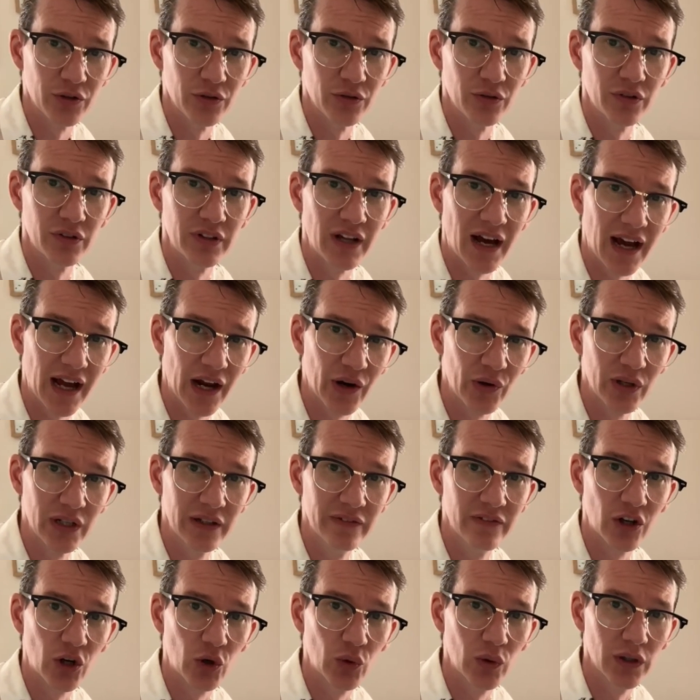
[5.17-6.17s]
to
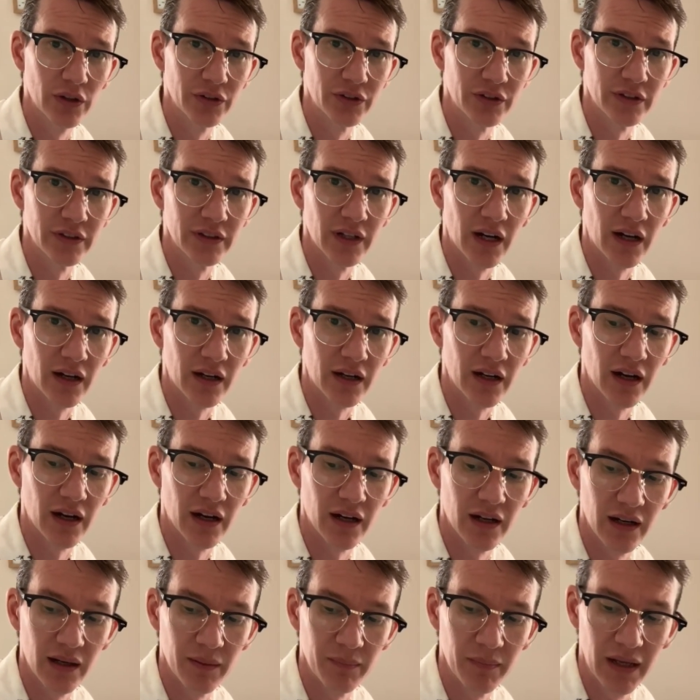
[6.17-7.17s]

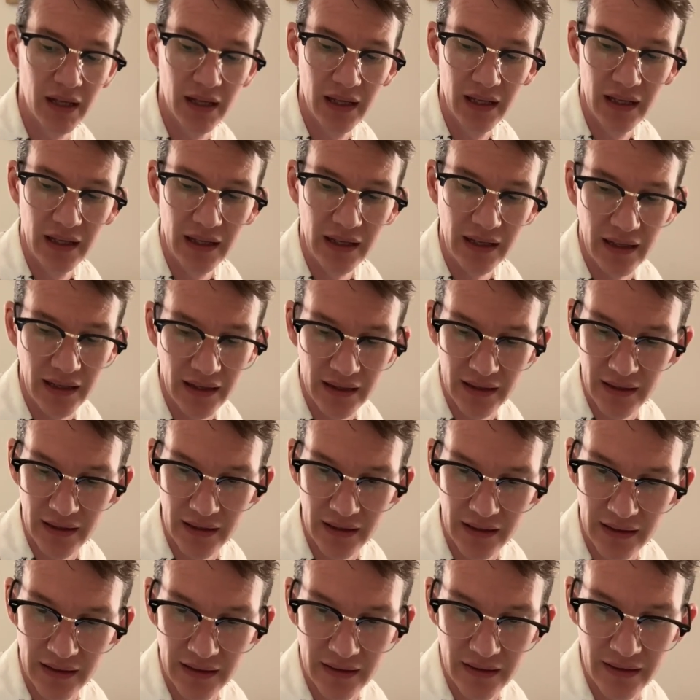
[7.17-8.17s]
diaryofaquilter.com
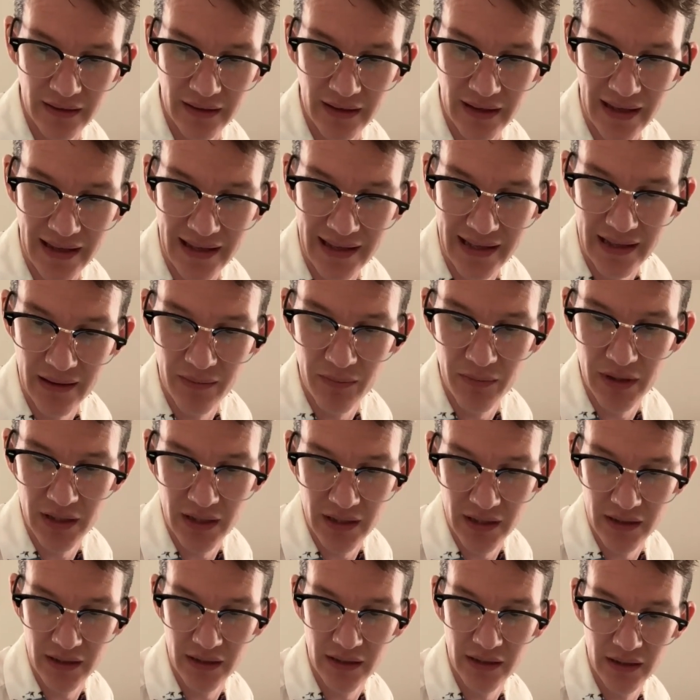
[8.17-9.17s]
and
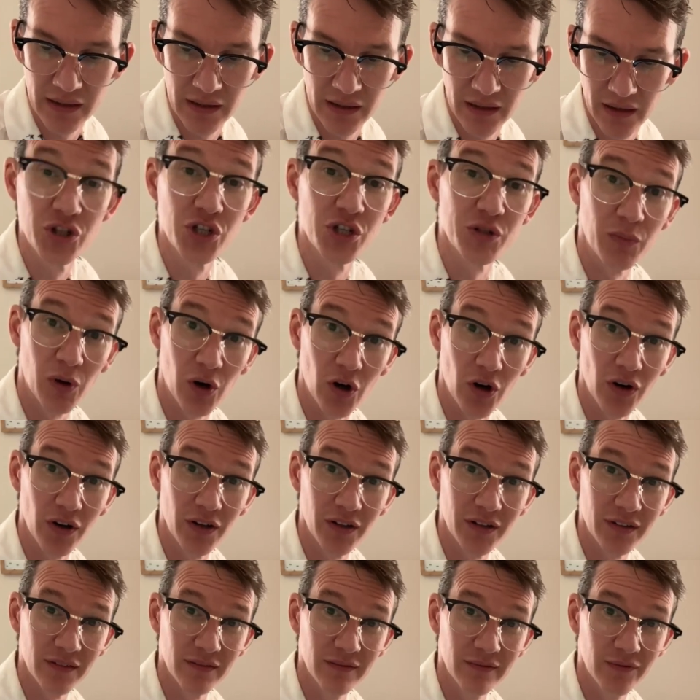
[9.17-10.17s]
Amy
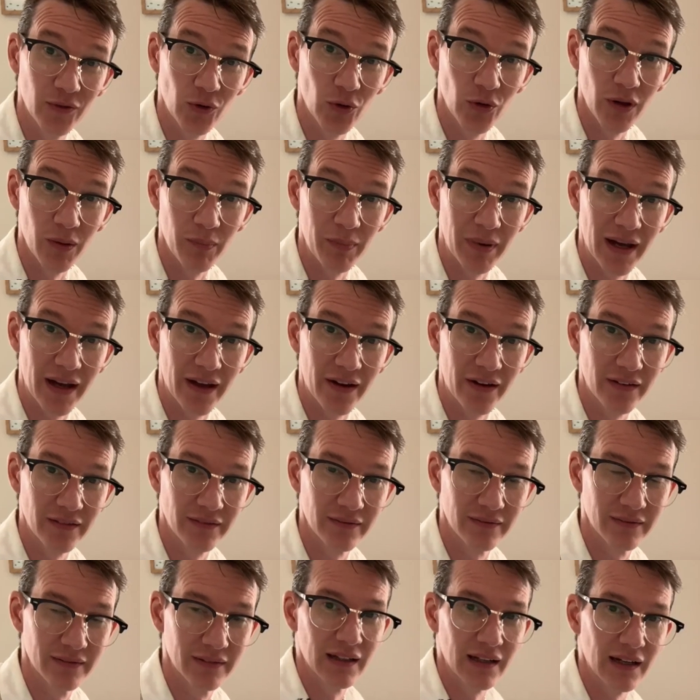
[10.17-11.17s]
Smart for the pattern.
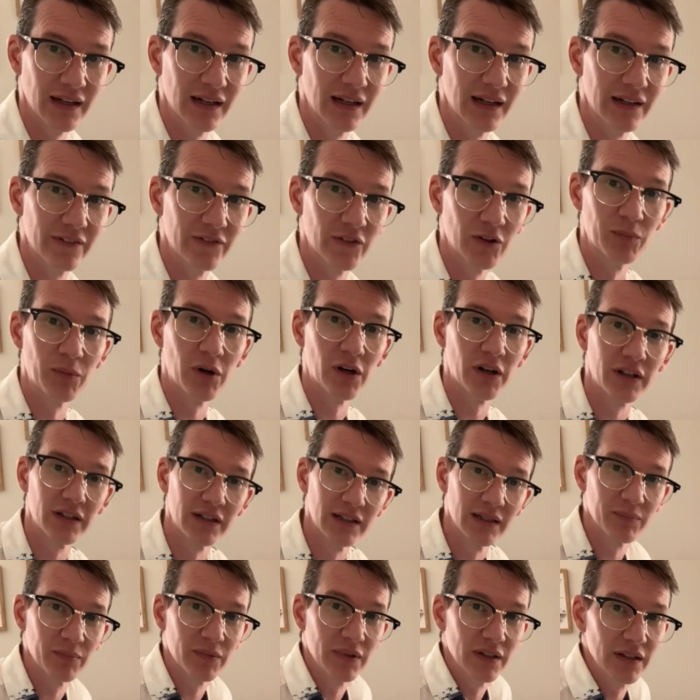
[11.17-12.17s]
For marking
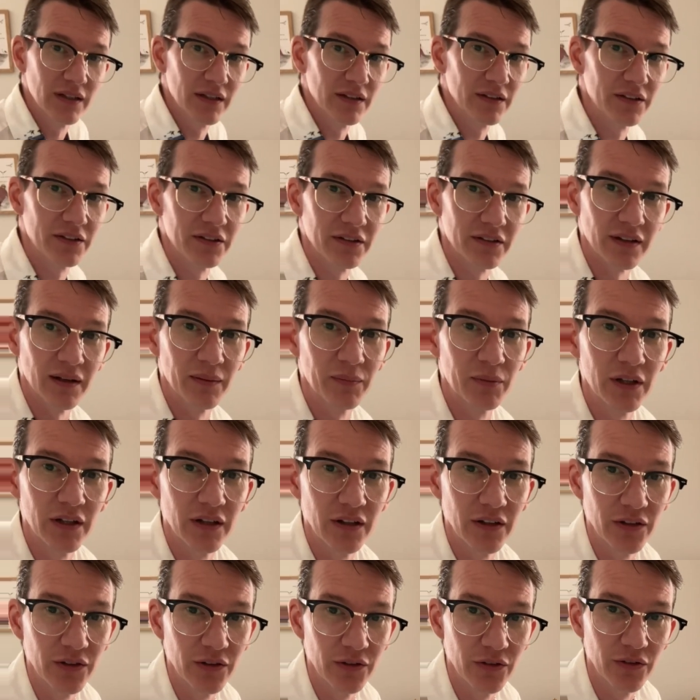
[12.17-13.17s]
up this, I'm
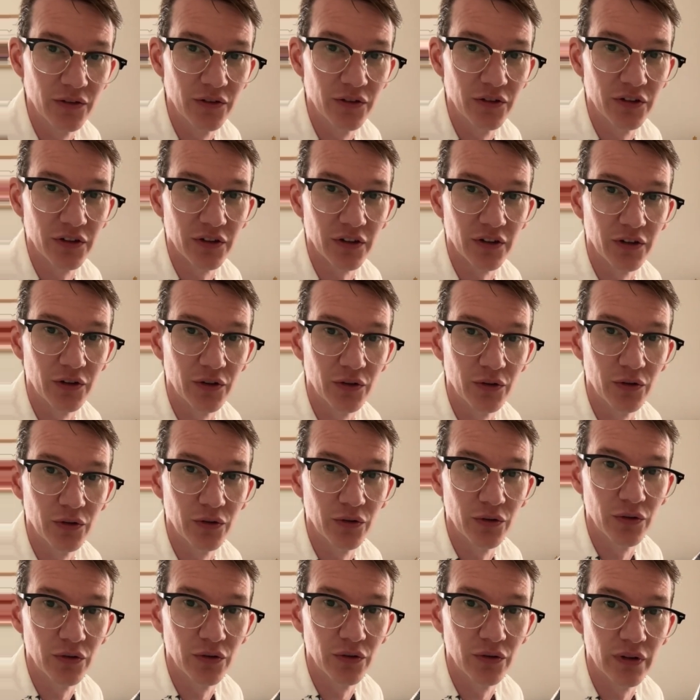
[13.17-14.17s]
going to use a
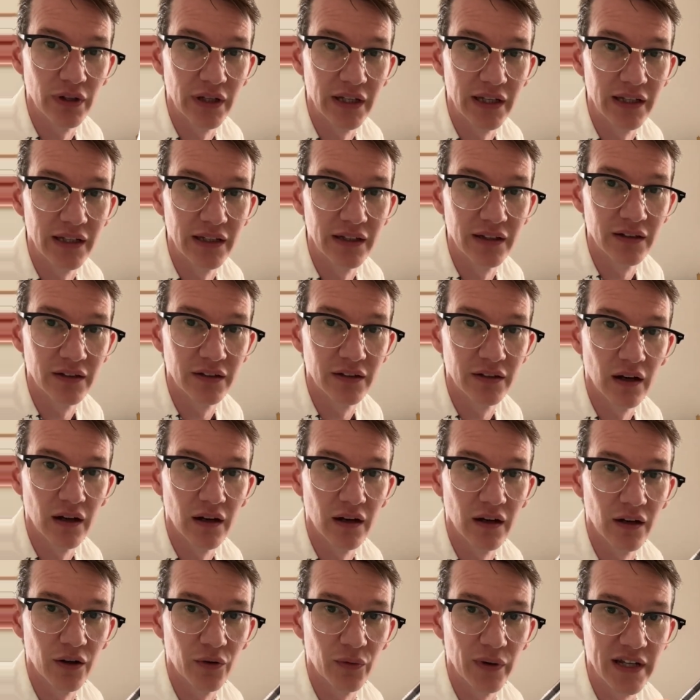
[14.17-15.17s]
new heat
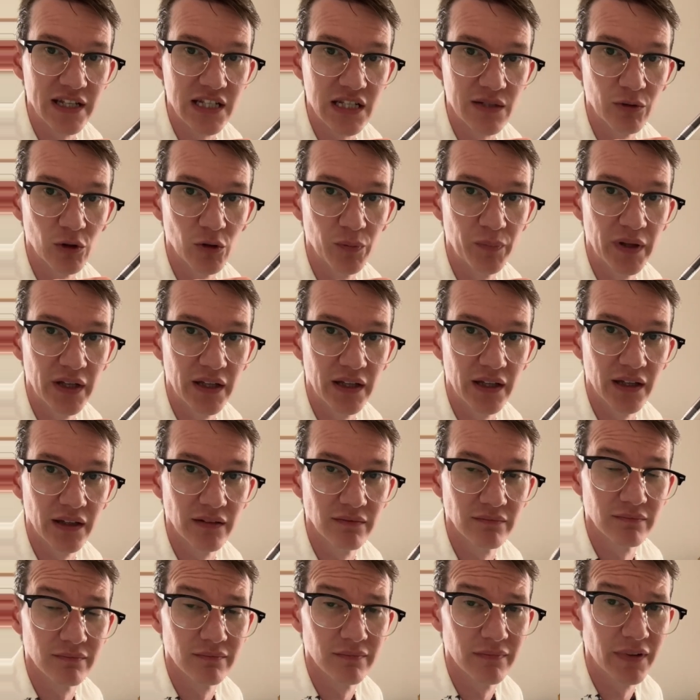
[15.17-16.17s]
erasable
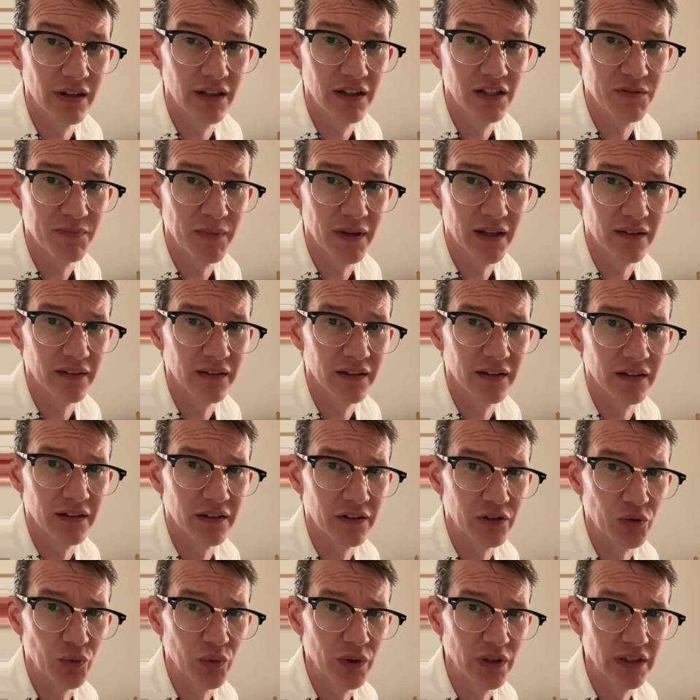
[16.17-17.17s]
pen. These make
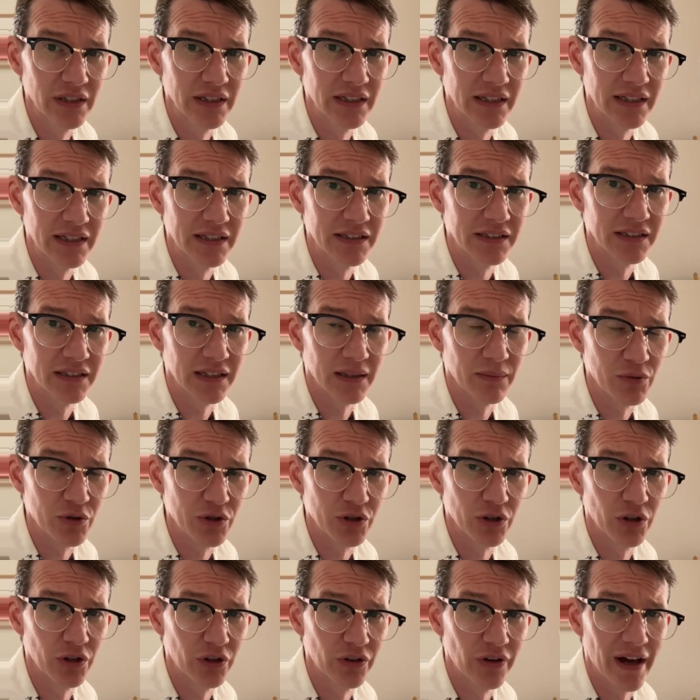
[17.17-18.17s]
things really easy. I'm
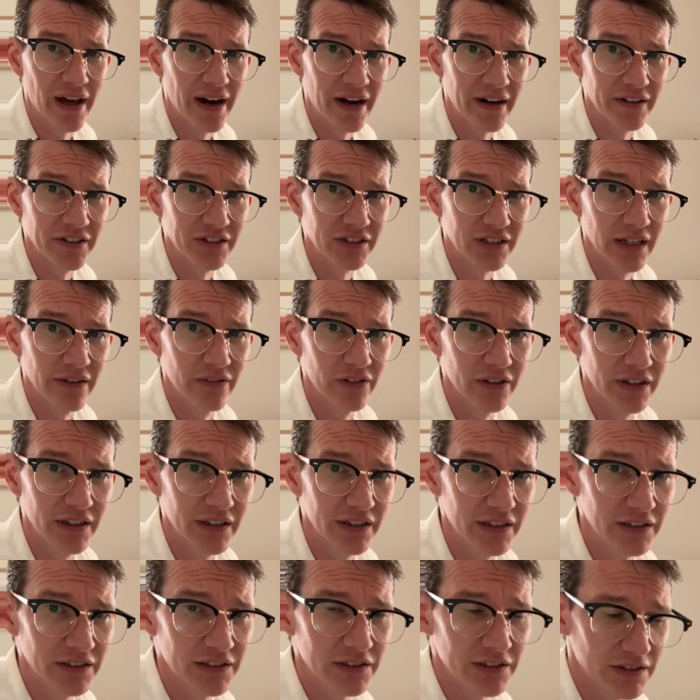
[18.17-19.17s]
so glad I discovered
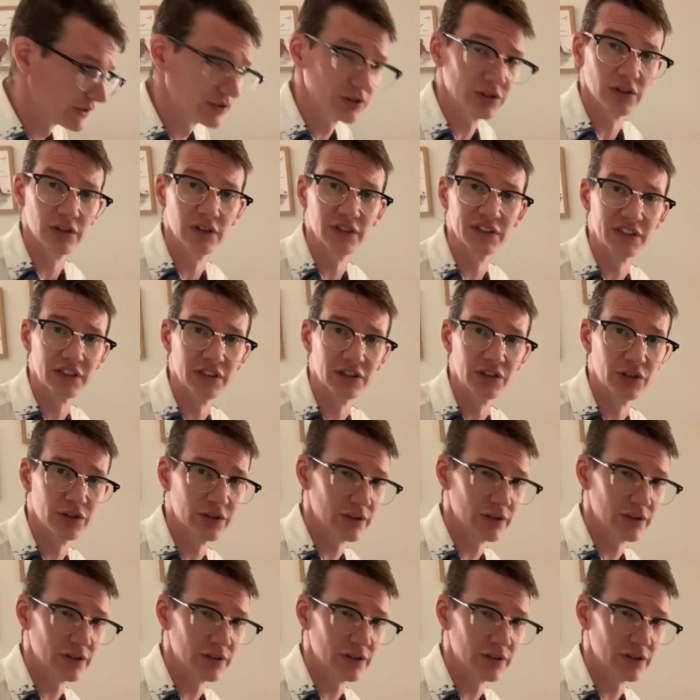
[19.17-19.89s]
these. So let's get